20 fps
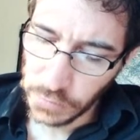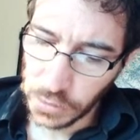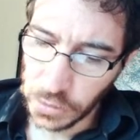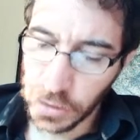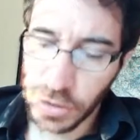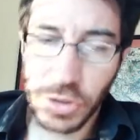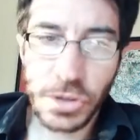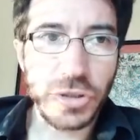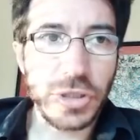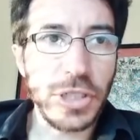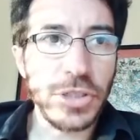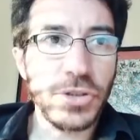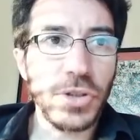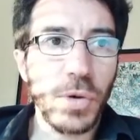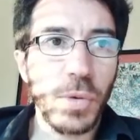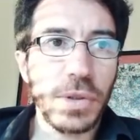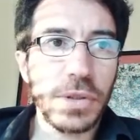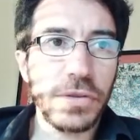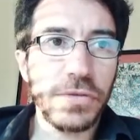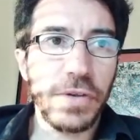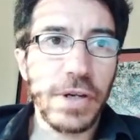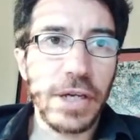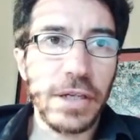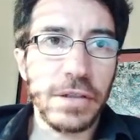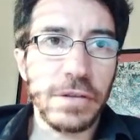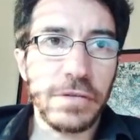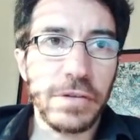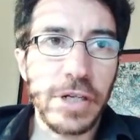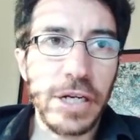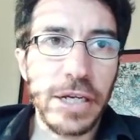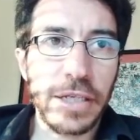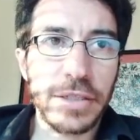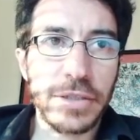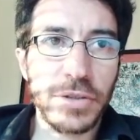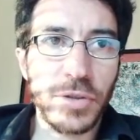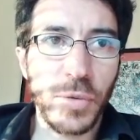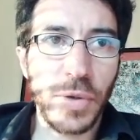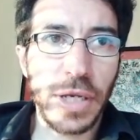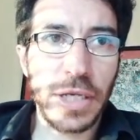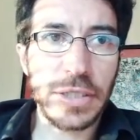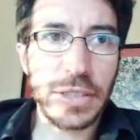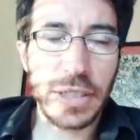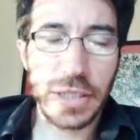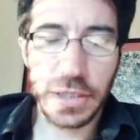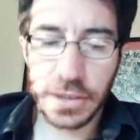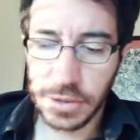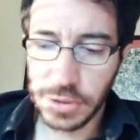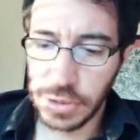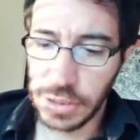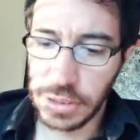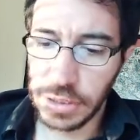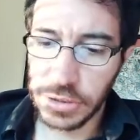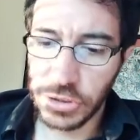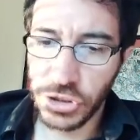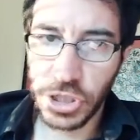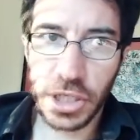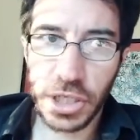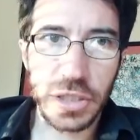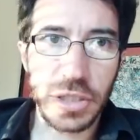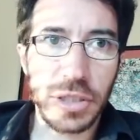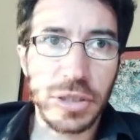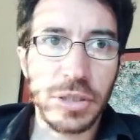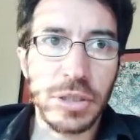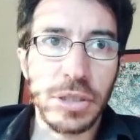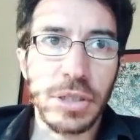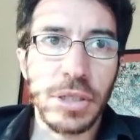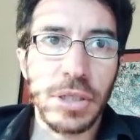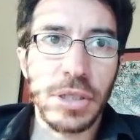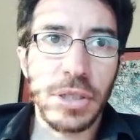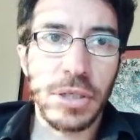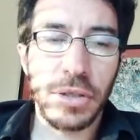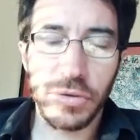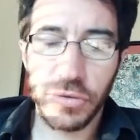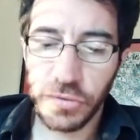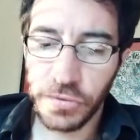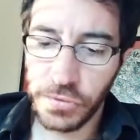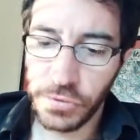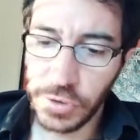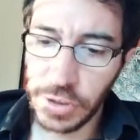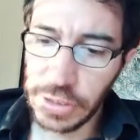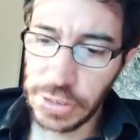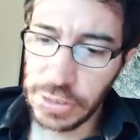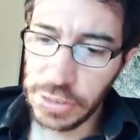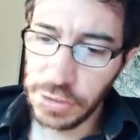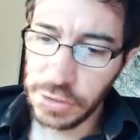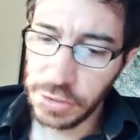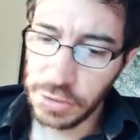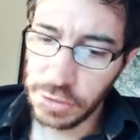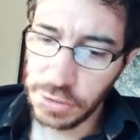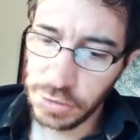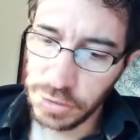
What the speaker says: Because there is no quantifier over x, so we can just change it freely.